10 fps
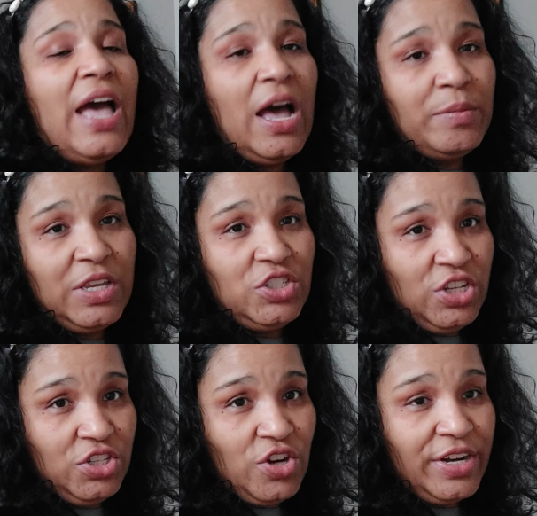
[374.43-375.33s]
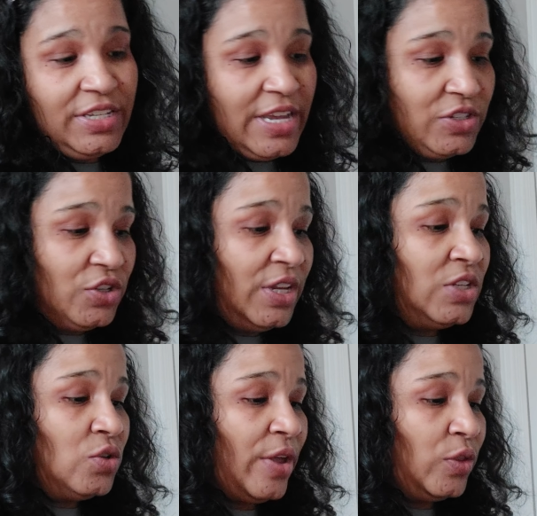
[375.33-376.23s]
It just started yesterday,
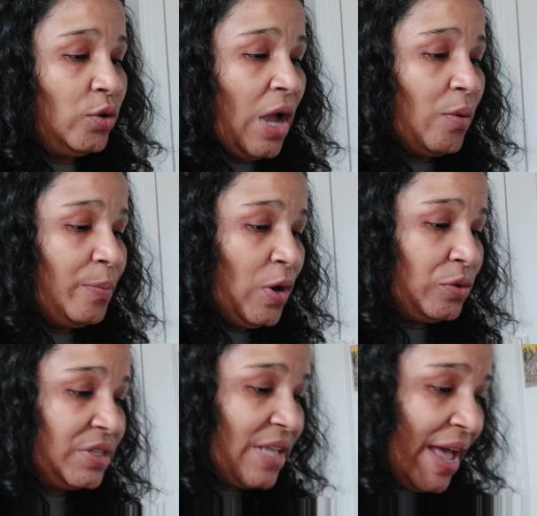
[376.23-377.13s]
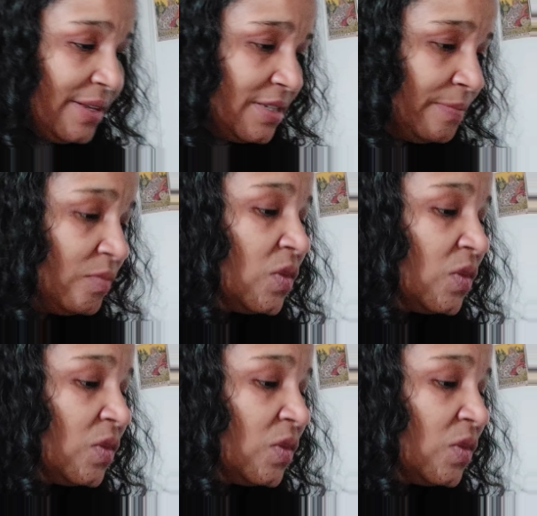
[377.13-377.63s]
so I thought I would post that.